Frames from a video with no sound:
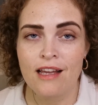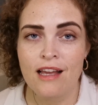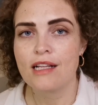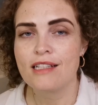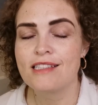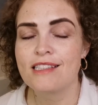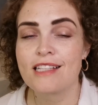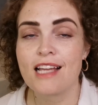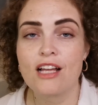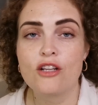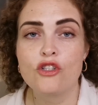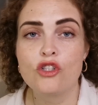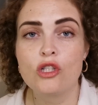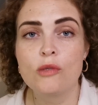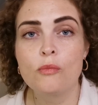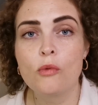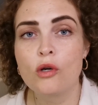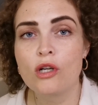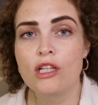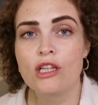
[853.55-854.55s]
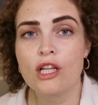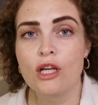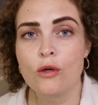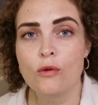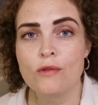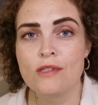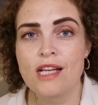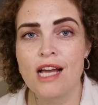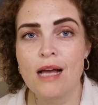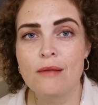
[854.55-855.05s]
I'd schedule more
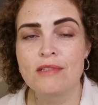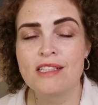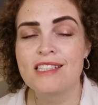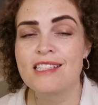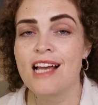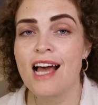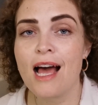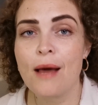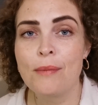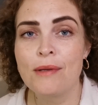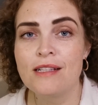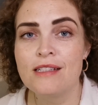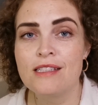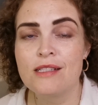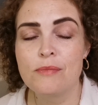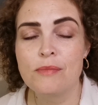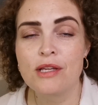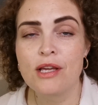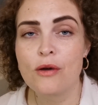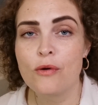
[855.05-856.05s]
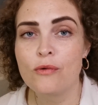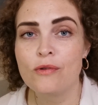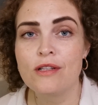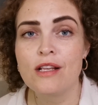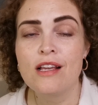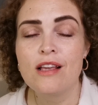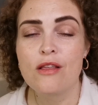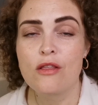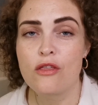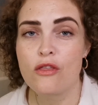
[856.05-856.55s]
alone time to tap into my
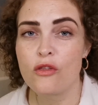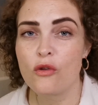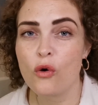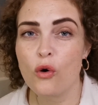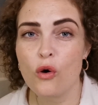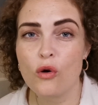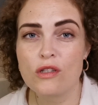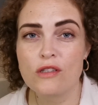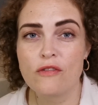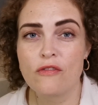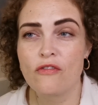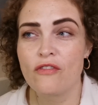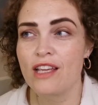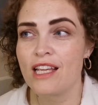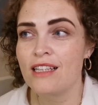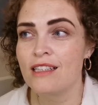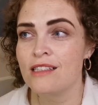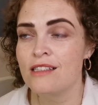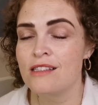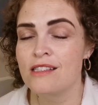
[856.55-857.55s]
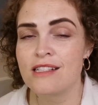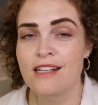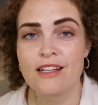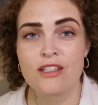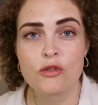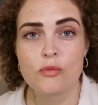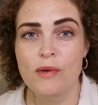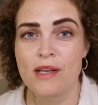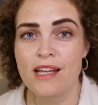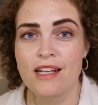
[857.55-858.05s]
own thoughts, feelings and
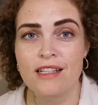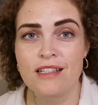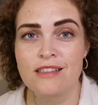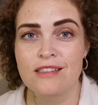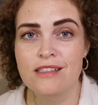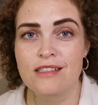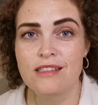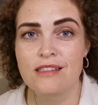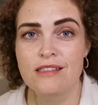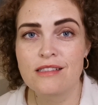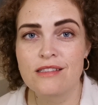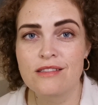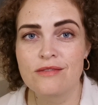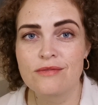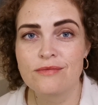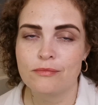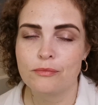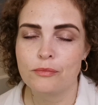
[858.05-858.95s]
experiences.